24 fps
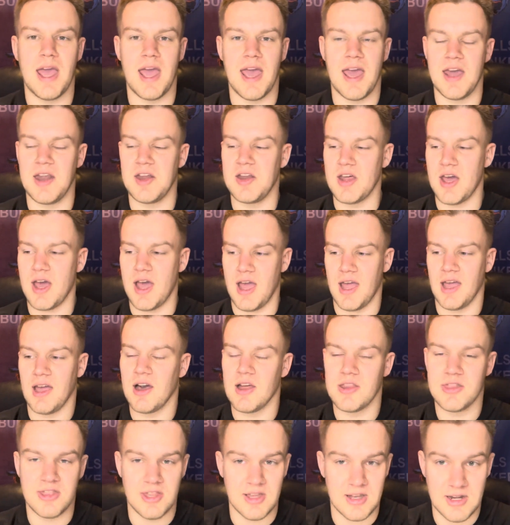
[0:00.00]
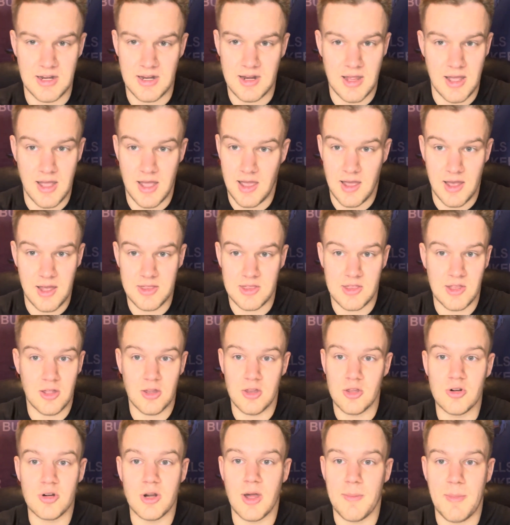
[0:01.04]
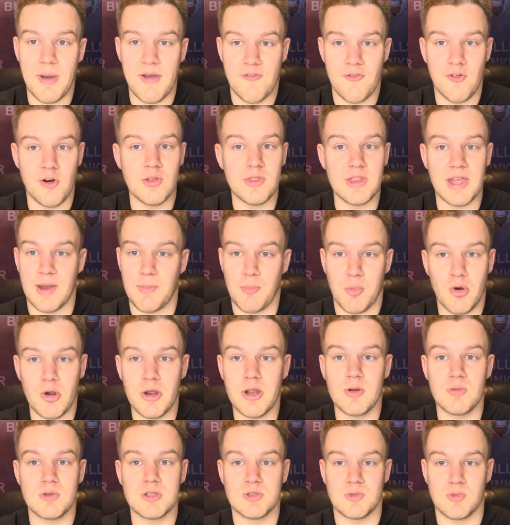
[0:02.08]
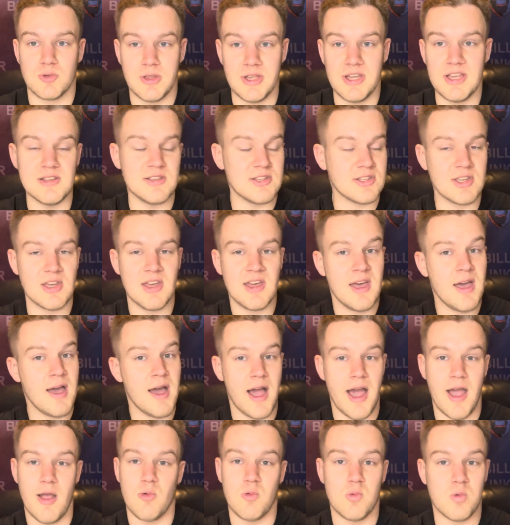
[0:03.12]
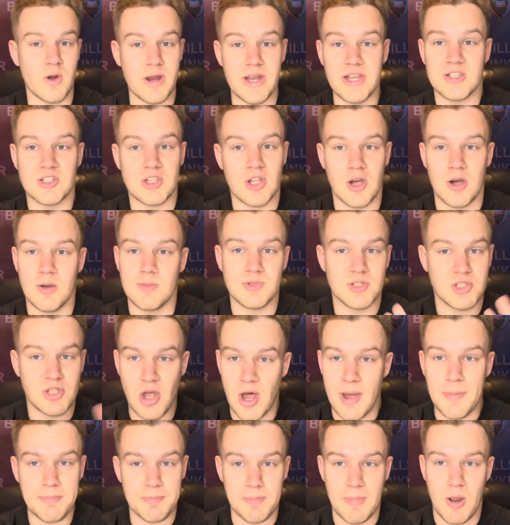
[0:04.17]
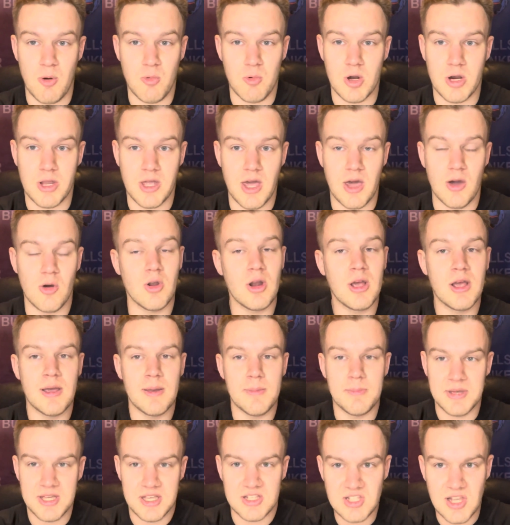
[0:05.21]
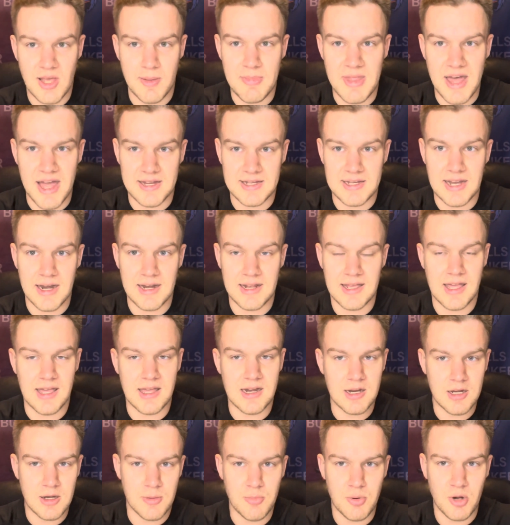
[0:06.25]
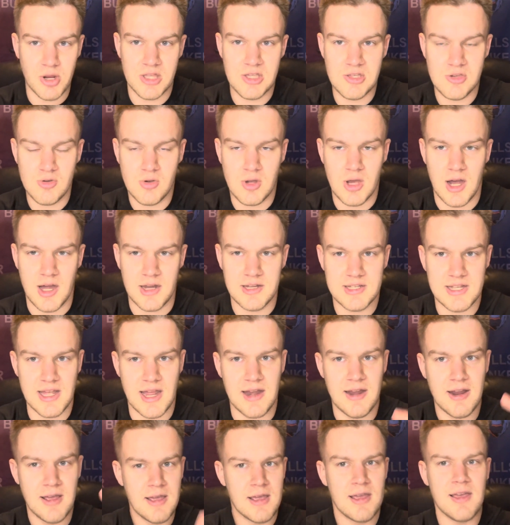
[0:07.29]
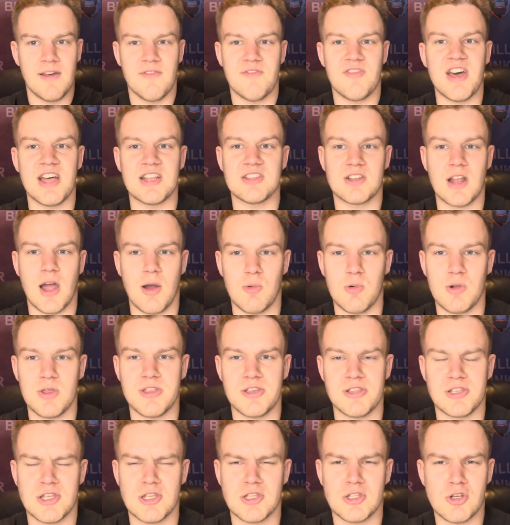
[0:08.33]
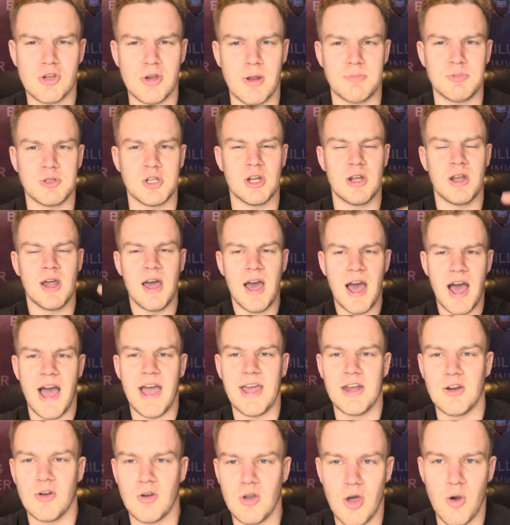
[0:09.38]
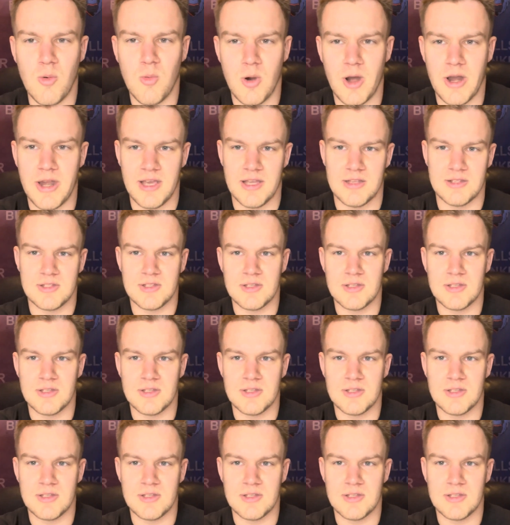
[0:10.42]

and I got the I got the alert on my phone that Poyer was released. I raced home, stopped my workout, because I'm that dedicated to bringing you content. If that's not worth a subscription, I don't know what